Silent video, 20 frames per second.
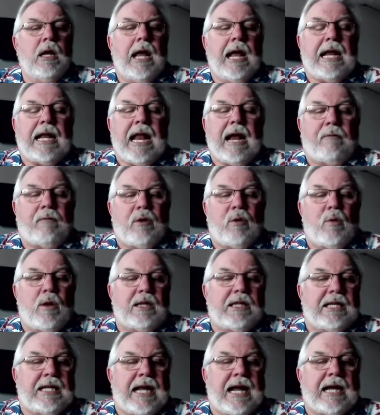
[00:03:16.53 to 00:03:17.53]
and
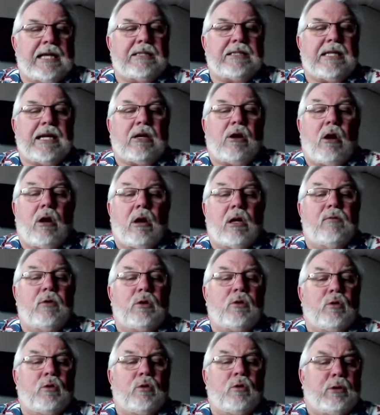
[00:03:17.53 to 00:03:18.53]
everyone that has a
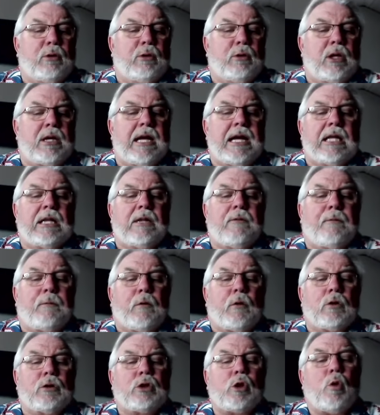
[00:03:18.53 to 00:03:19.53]
Carnival Cruise booking in the
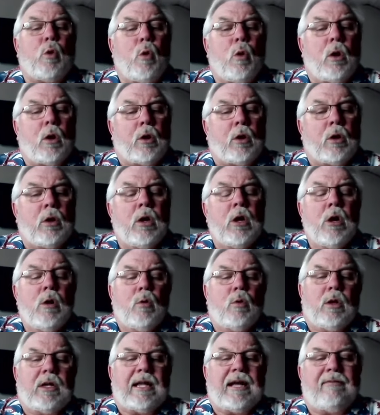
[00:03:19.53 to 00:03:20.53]
first quarter
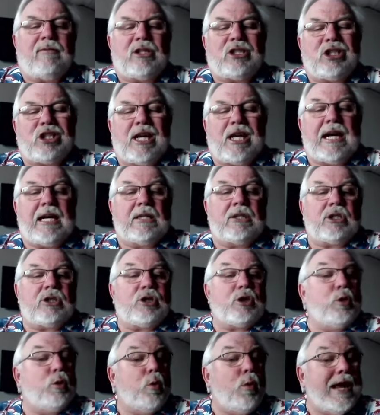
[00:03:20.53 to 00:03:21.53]
will have a chance
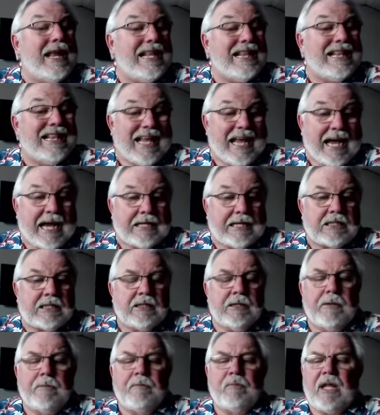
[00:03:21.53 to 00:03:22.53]
to win that.
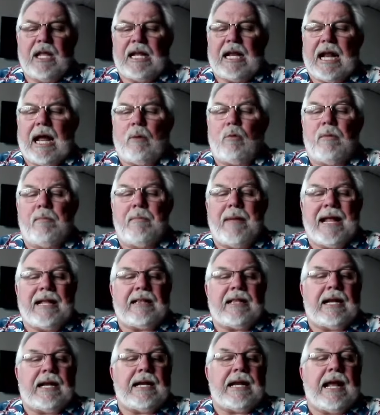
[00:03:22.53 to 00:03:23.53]
And I will
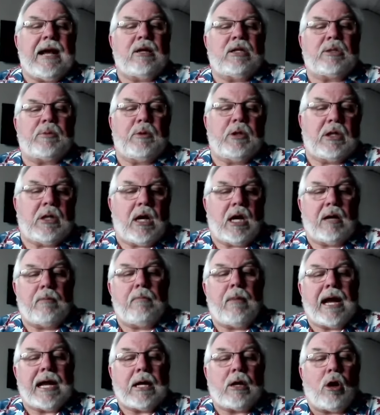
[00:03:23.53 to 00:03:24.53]
make that announcement on
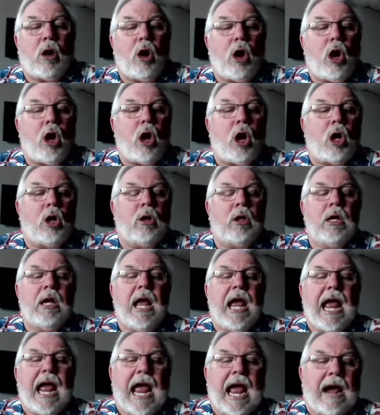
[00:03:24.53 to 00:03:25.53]
my call
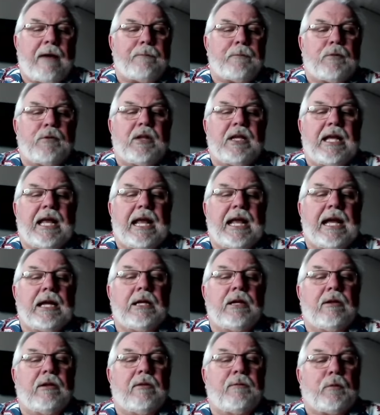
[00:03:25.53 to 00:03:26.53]
after the
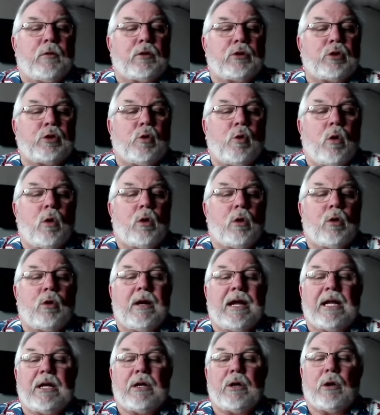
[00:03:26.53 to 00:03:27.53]
end of the first quarter
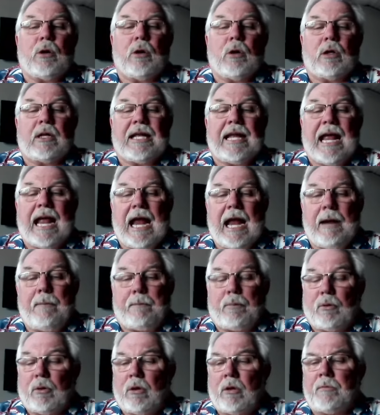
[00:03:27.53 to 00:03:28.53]
in early
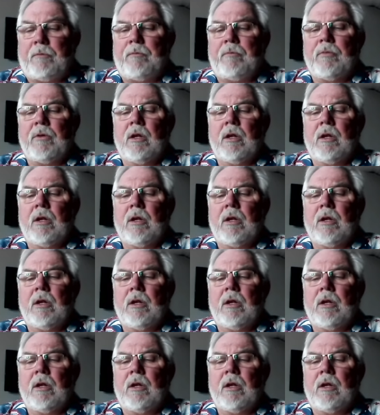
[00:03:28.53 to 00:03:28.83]
April.